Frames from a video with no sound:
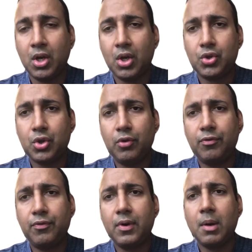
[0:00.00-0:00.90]
so
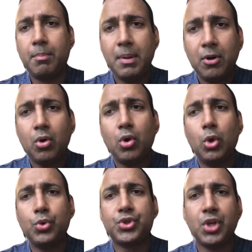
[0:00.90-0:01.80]
if people are going to
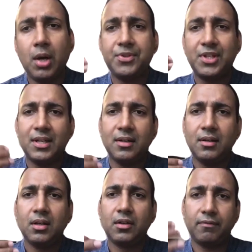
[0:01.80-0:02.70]
lose jobs, then
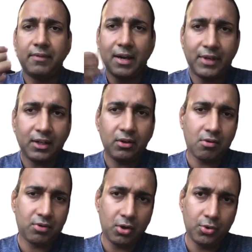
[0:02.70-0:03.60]
if they have taken
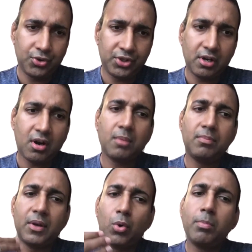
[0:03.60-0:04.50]
out loans, they
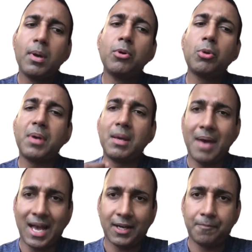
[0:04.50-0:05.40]
won't be able to pay back.